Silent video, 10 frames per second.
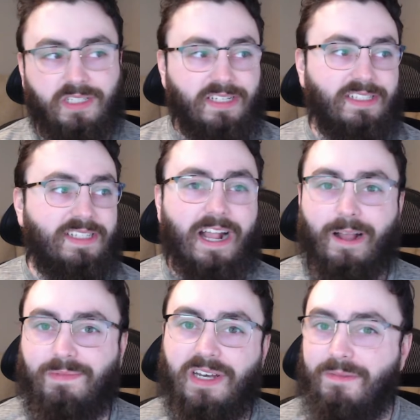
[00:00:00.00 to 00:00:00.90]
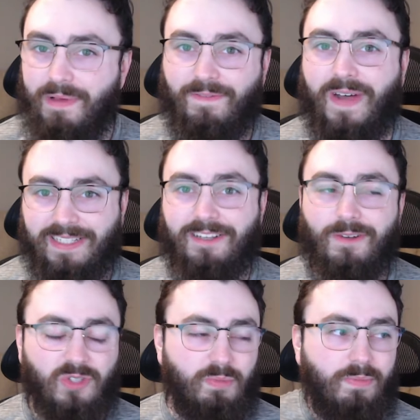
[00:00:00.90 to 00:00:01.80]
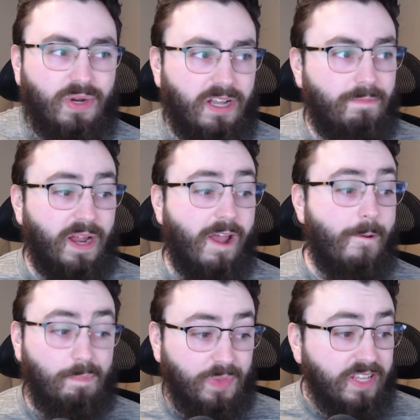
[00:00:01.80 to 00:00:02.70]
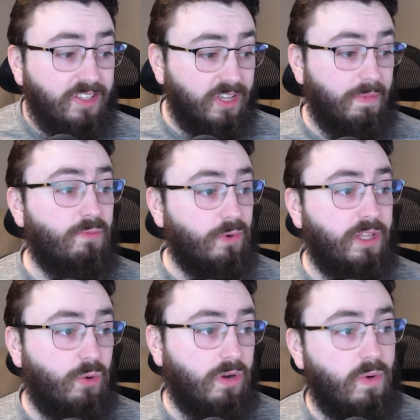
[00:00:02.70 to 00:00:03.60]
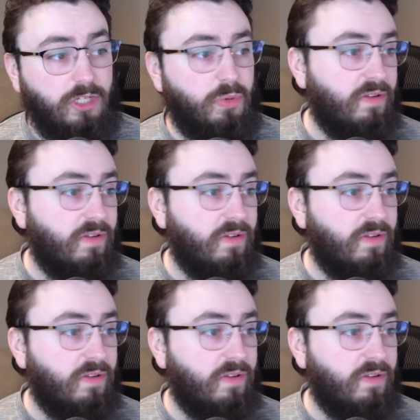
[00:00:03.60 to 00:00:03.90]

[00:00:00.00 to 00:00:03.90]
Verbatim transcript: It doesn't stack up to any of the big fights the U F C has been putting on, but this is going to be really cool to watch.